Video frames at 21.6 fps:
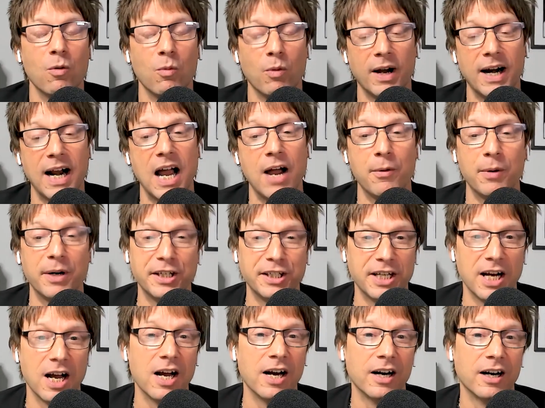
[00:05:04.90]
When I
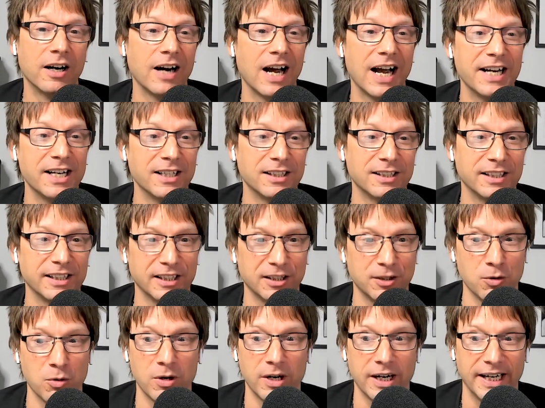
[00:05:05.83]
was younger, I just
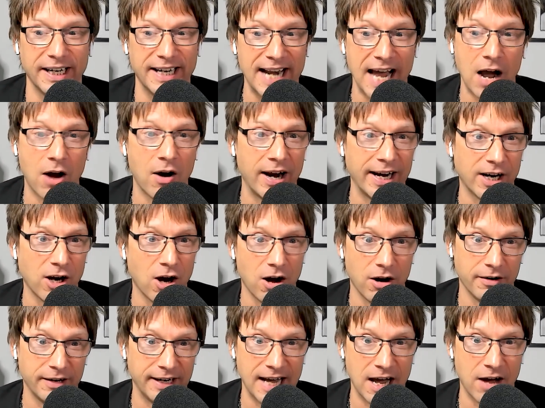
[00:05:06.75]
ignored it. Now I
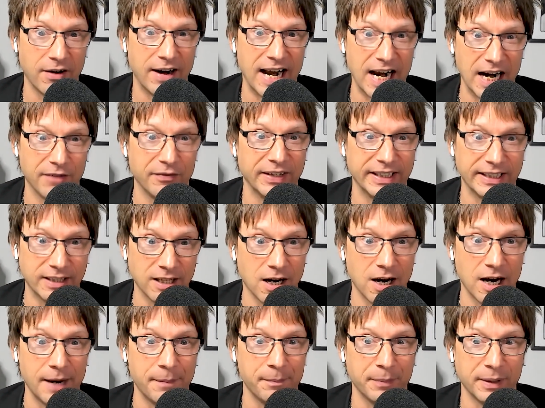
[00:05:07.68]
call it out every
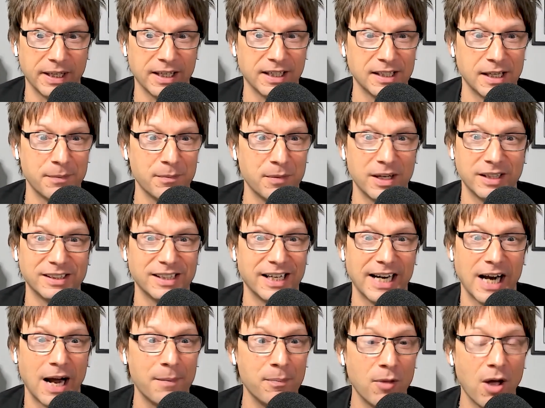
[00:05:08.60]
time because I'm just
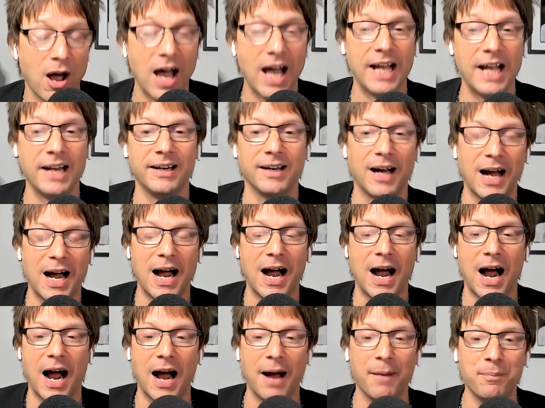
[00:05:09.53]
like, I'm not
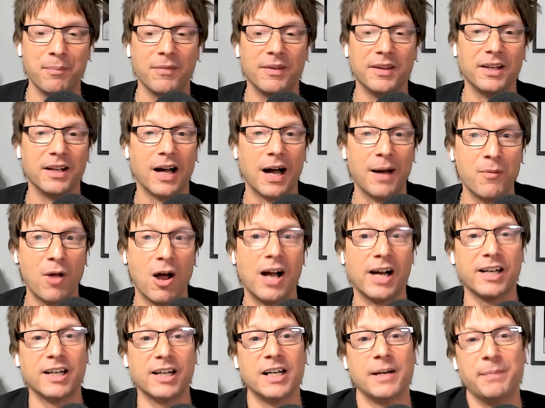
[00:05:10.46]

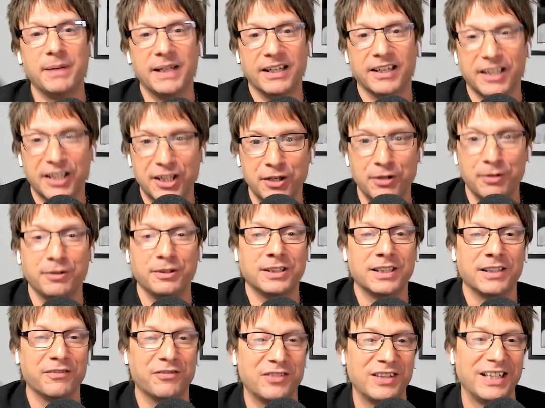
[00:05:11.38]
going to be
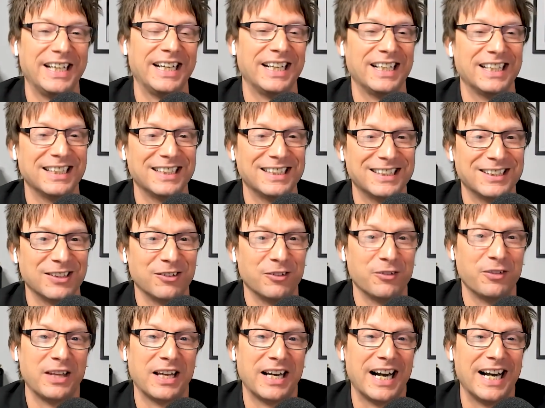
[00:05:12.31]
accused of things
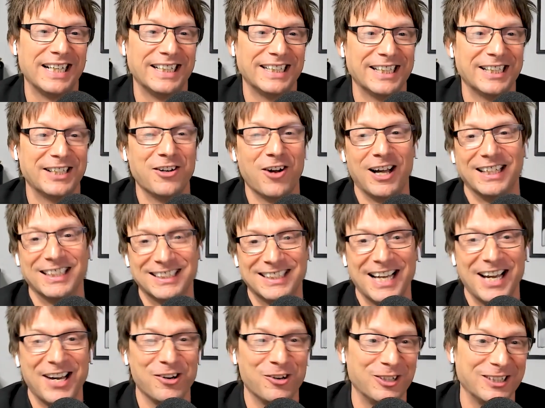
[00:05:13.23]
that I did not
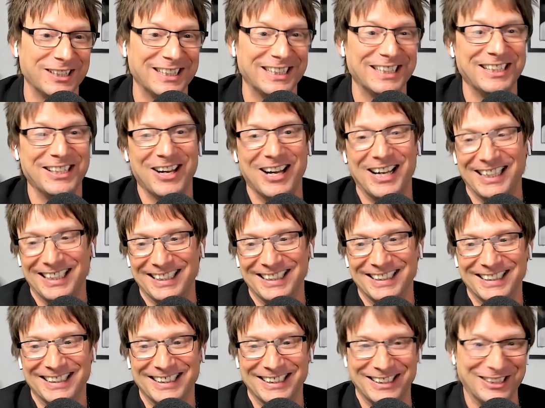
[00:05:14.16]
say or did not
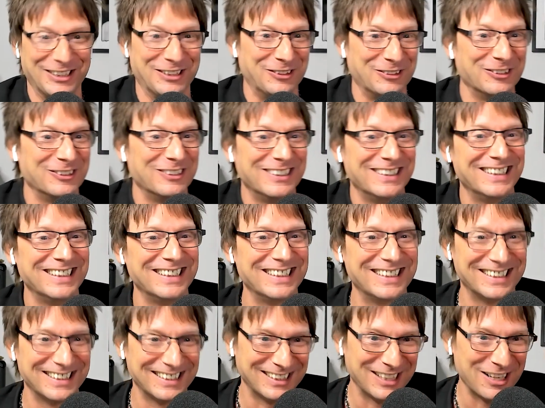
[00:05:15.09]
do.
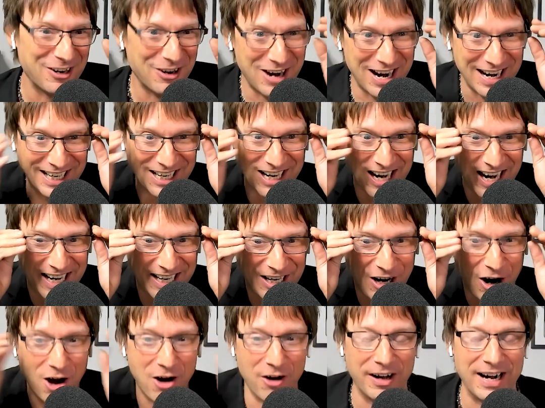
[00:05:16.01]
Yeah. So I
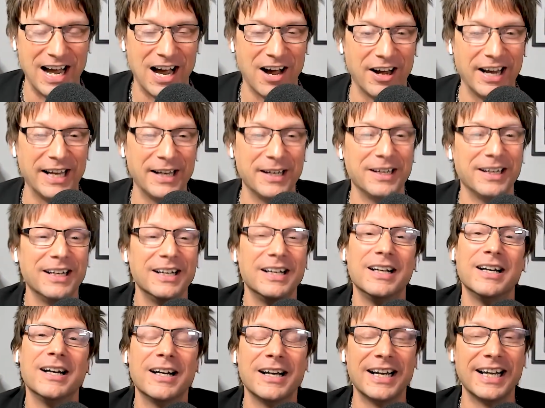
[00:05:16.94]
call it out, and
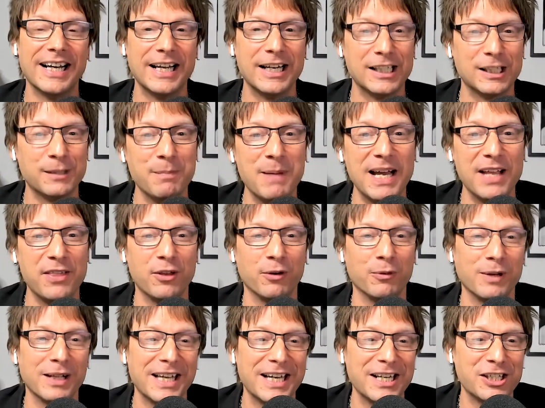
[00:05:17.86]
it's made the
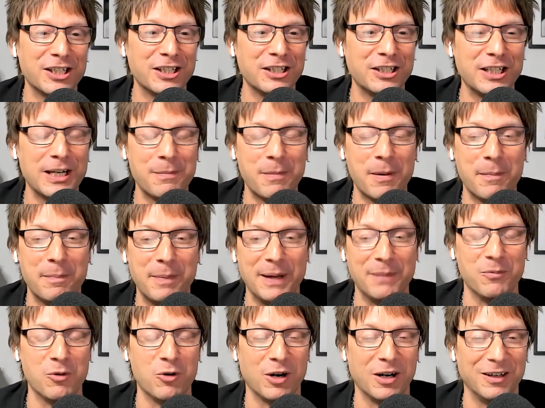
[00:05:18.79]
relationship a
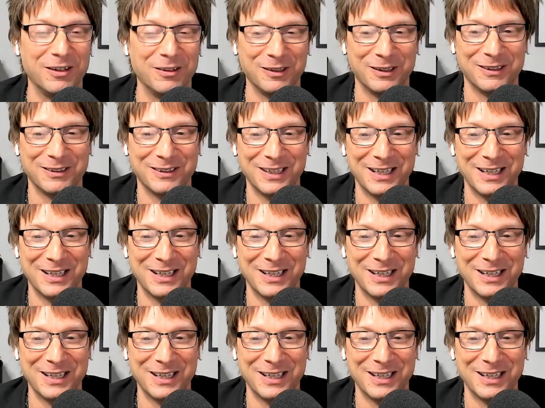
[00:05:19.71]
bit more,